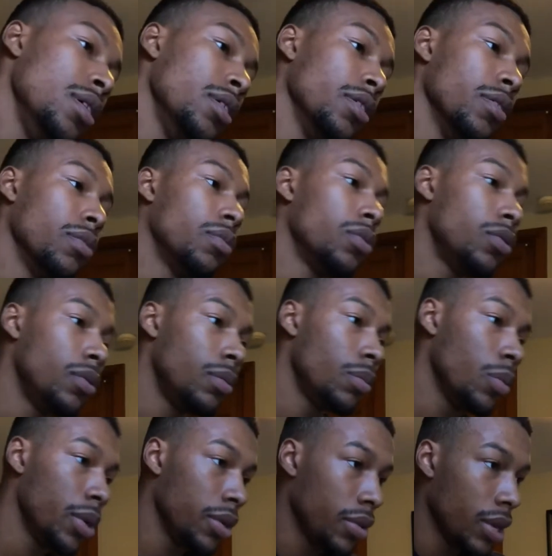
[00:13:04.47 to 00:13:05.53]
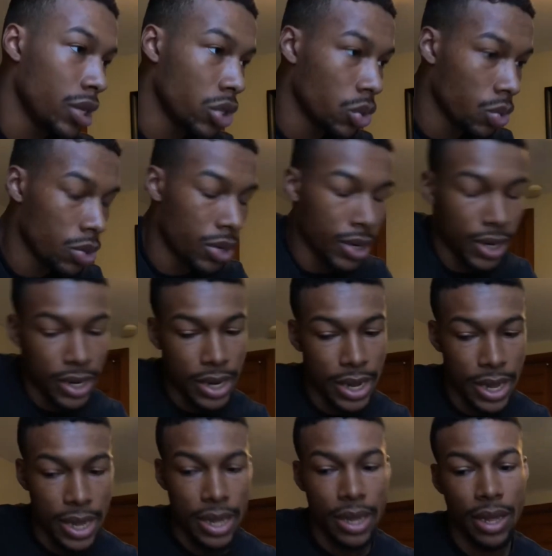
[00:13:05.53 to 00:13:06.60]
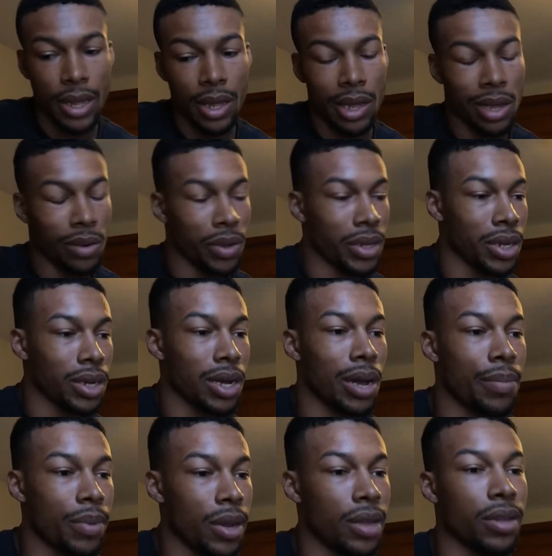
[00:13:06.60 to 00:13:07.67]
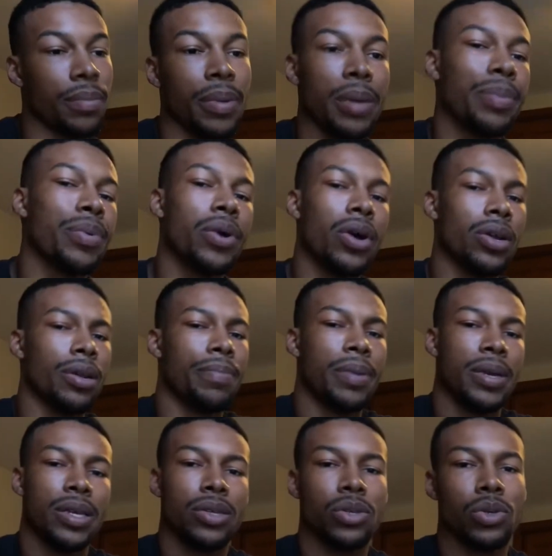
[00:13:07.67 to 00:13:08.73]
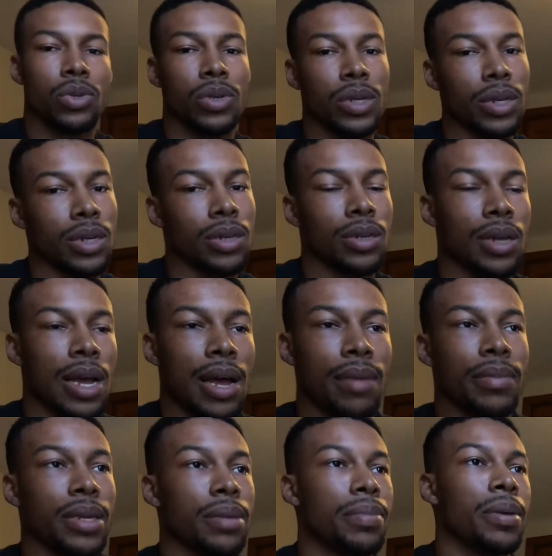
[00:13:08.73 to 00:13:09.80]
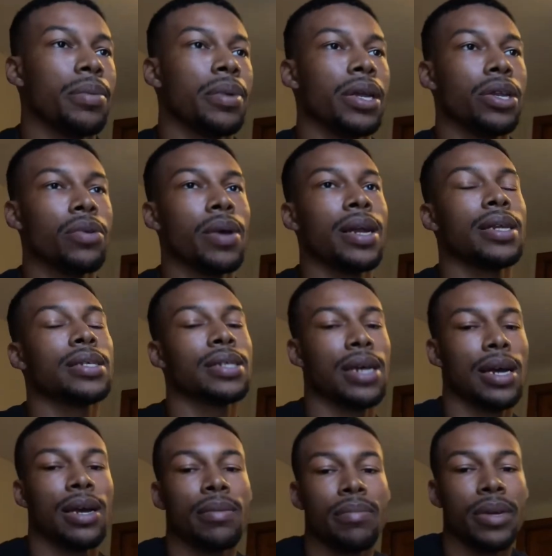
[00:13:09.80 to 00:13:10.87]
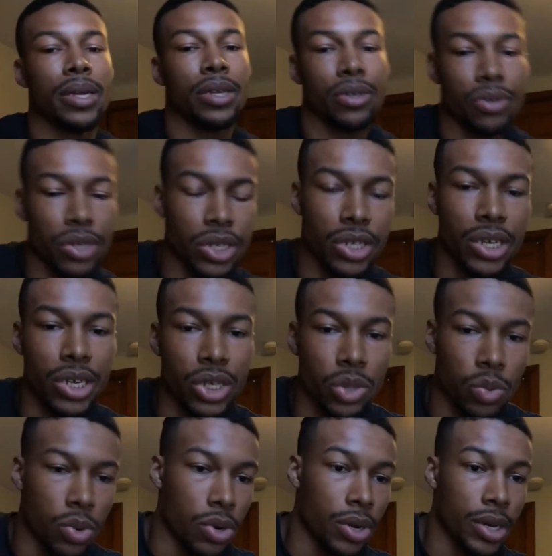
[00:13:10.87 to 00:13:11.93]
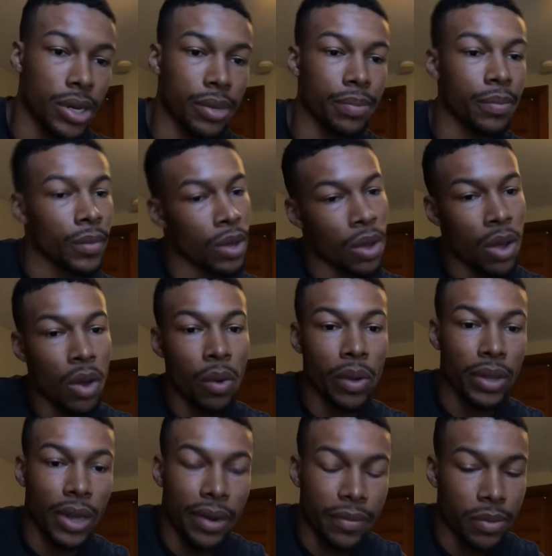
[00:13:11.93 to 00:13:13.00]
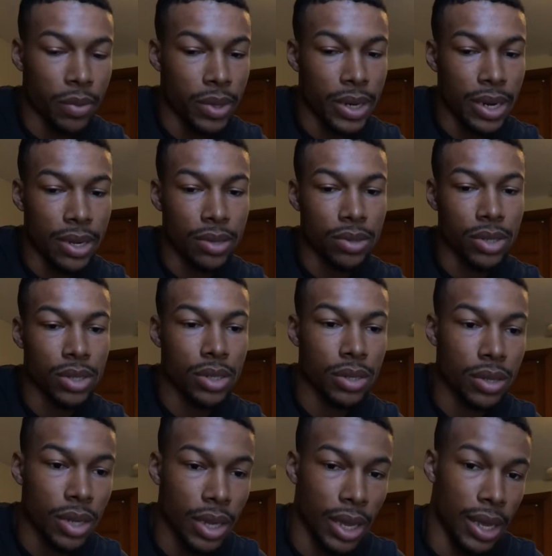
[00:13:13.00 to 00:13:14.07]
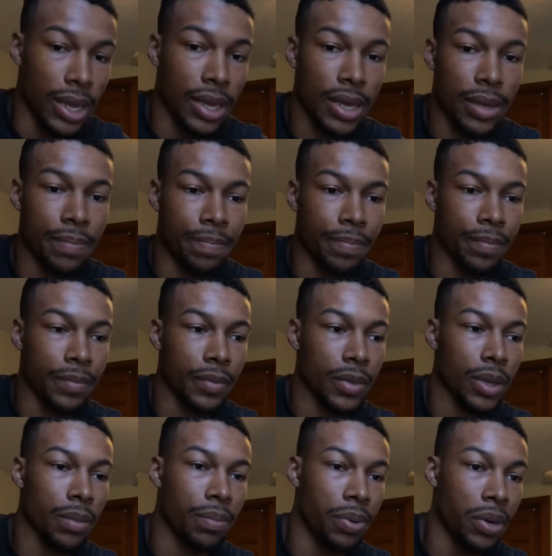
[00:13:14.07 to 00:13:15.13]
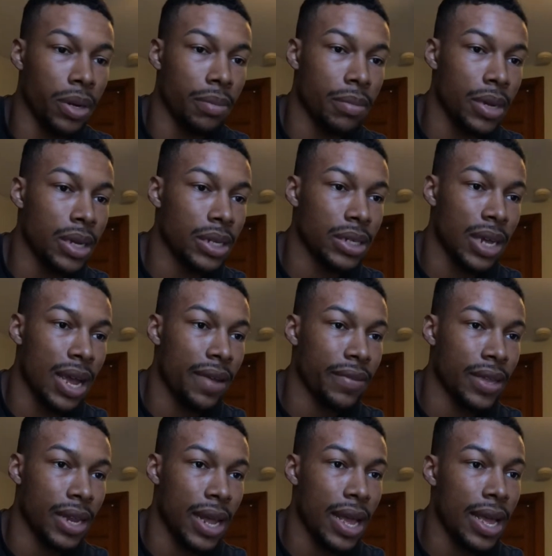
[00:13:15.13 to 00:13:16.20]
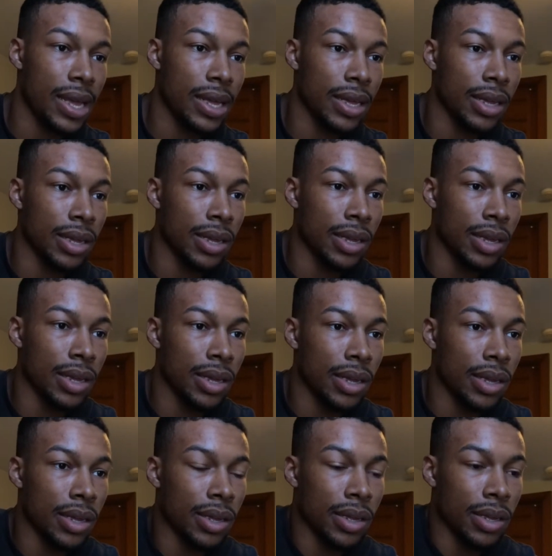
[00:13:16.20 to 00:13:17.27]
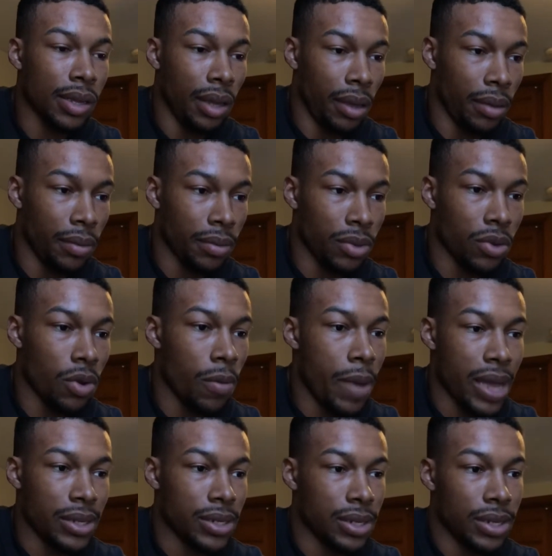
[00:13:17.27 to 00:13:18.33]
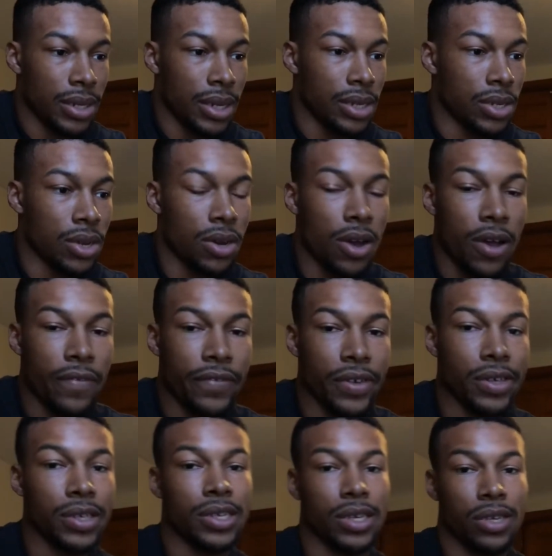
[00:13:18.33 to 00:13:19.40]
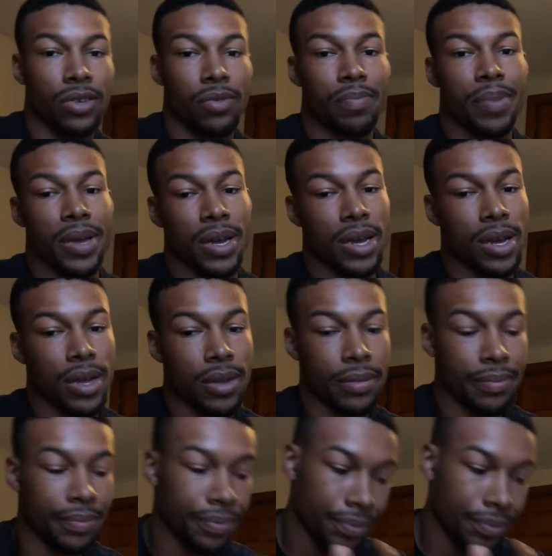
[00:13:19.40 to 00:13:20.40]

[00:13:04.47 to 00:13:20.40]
room where you get sworn in at with a couple other people. It all depends on how many people they do at a time, but you just get sworn in with everyone else. And pretty much after that, you go back to the liaison office and you pick up